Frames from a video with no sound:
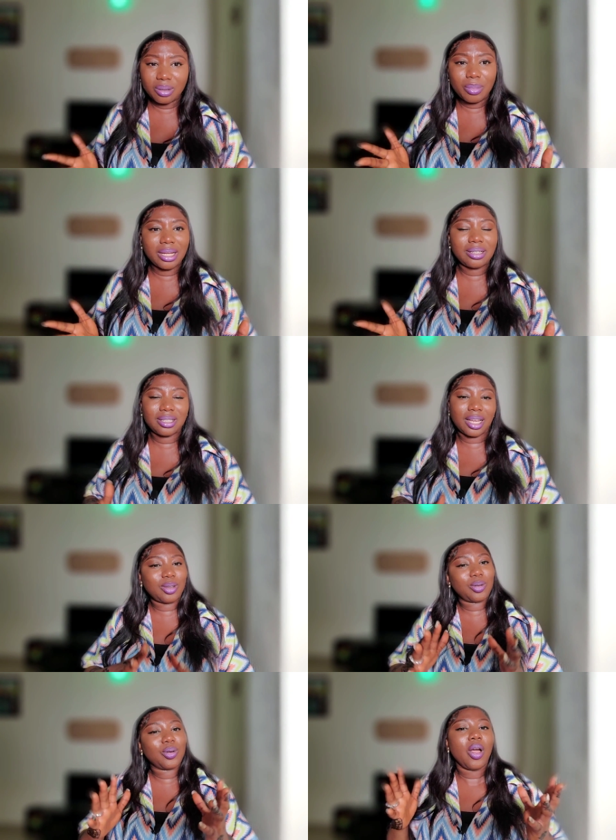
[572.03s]
demanded that
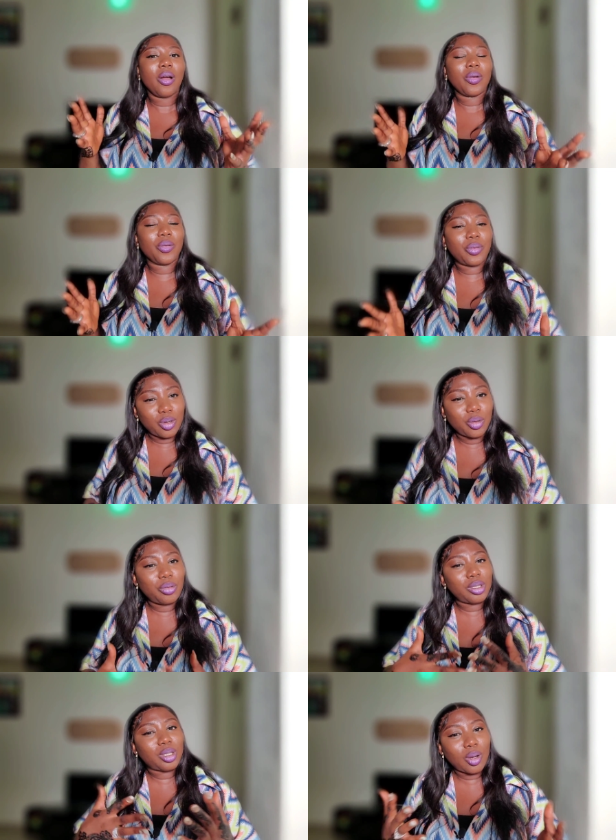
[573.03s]
you, you know,
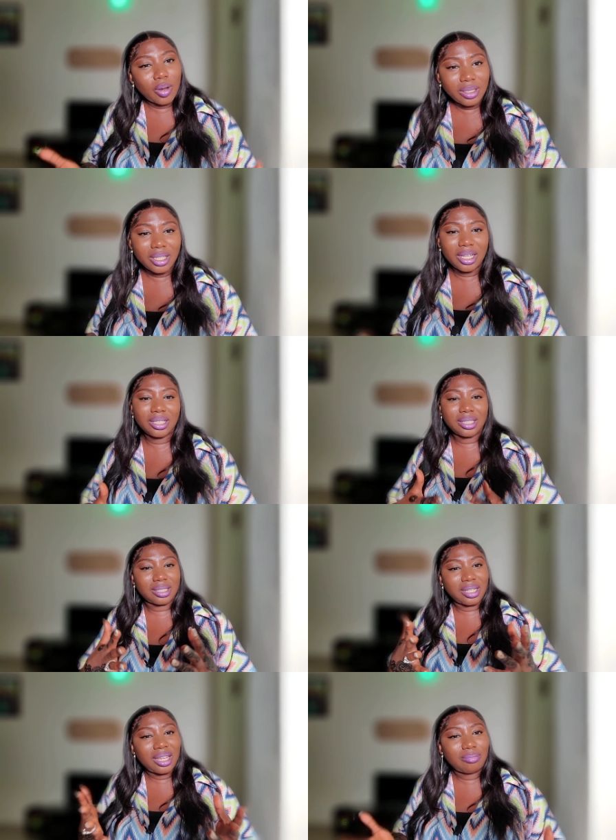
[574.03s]
return in the
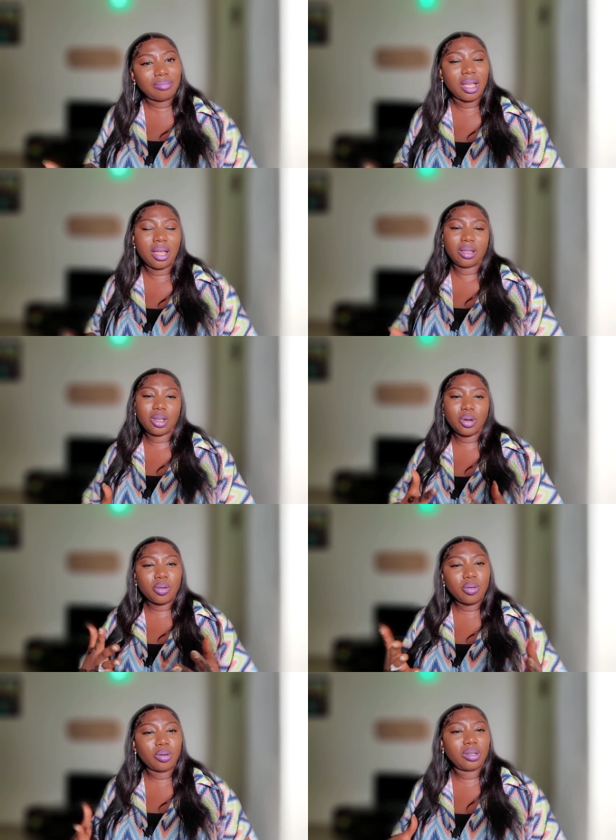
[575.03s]
same, you
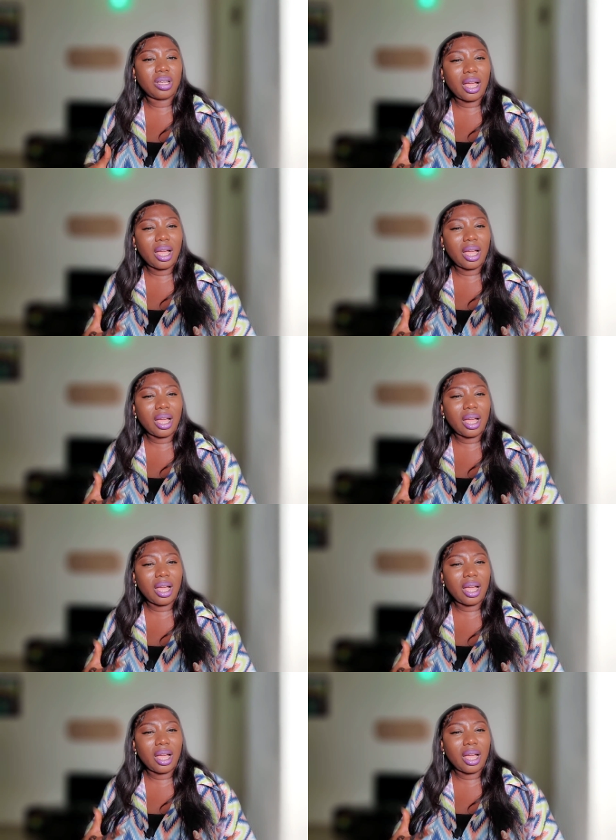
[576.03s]
know,